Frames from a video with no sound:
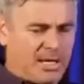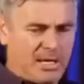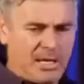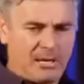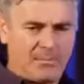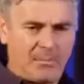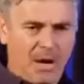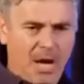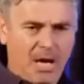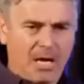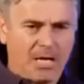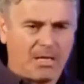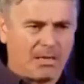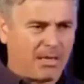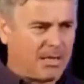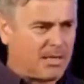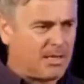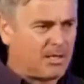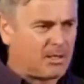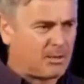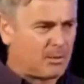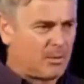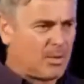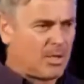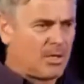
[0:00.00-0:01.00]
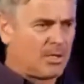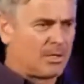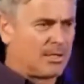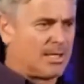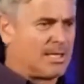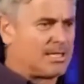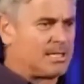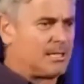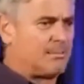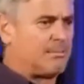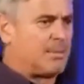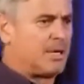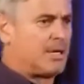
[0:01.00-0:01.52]
They need money, they need to
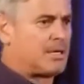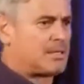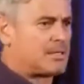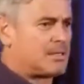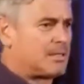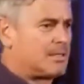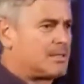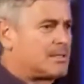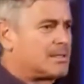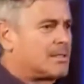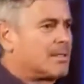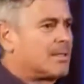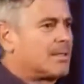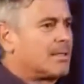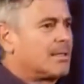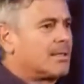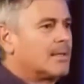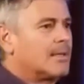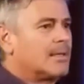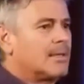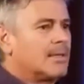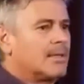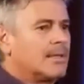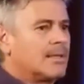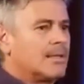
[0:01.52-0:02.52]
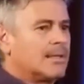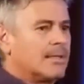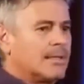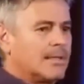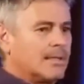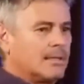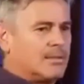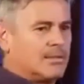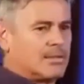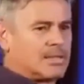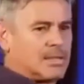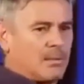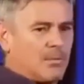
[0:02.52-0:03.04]
work, lazy bastards.
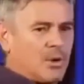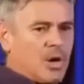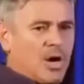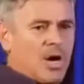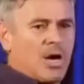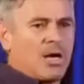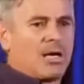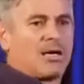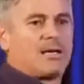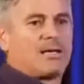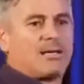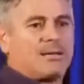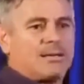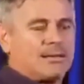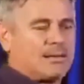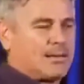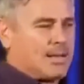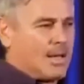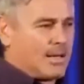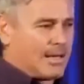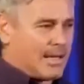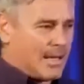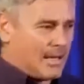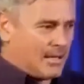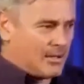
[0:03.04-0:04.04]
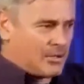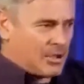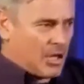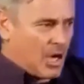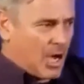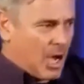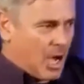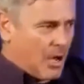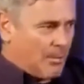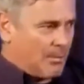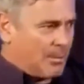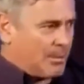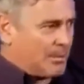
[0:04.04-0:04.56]
Do some work, go get a
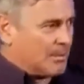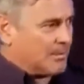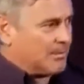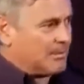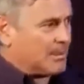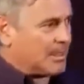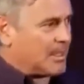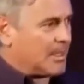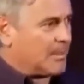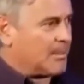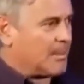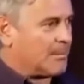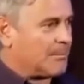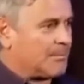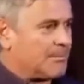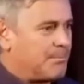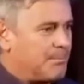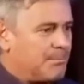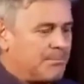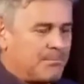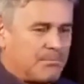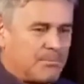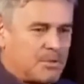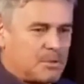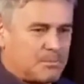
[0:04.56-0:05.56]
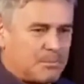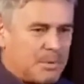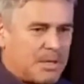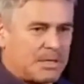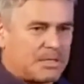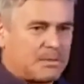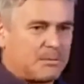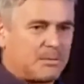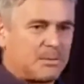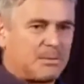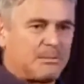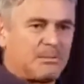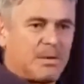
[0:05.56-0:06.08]
job, become a
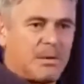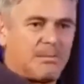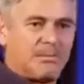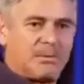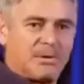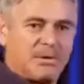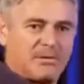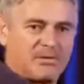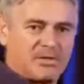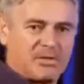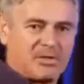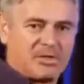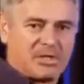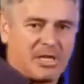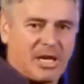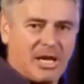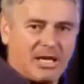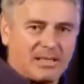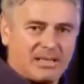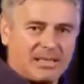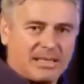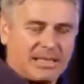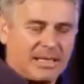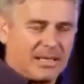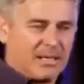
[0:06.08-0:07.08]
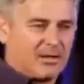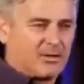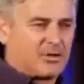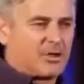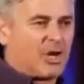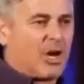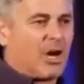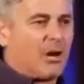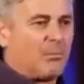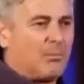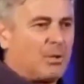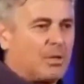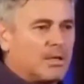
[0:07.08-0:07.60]
respectable member of society, get a
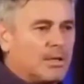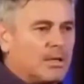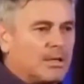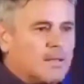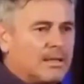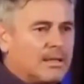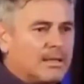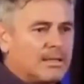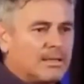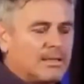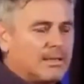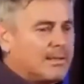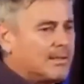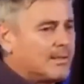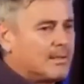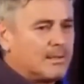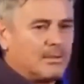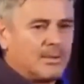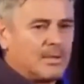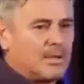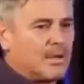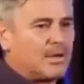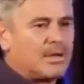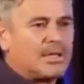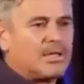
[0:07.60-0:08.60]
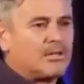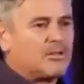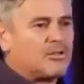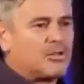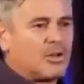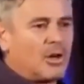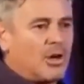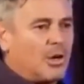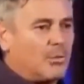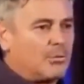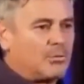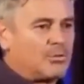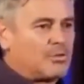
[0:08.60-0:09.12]
job. We don't
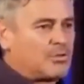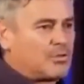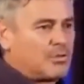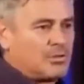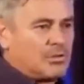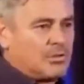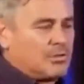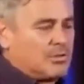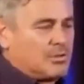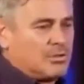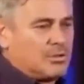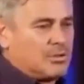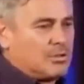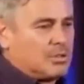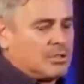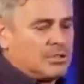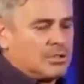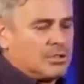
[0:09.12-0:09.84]
need jobs.